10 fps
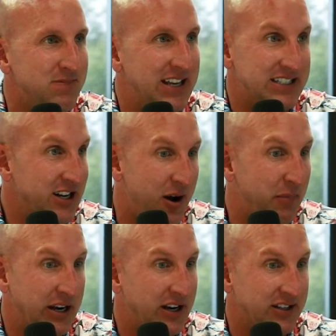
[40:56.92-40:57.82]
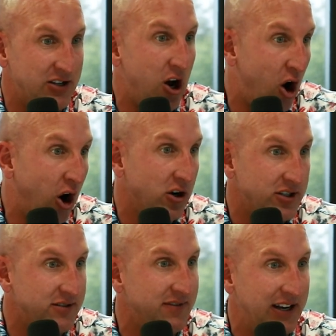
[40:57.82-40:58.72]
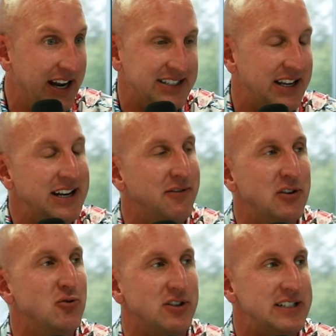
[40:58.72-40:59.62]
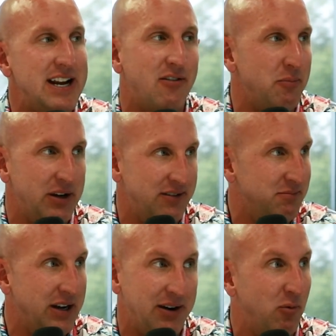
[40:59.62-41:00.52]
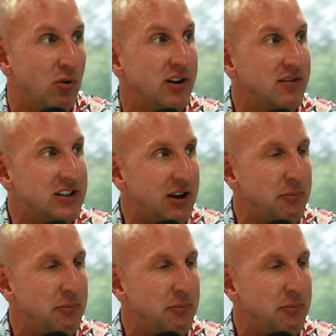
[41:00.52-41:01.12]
It's not ours. And as an individual, it's never been my number one. As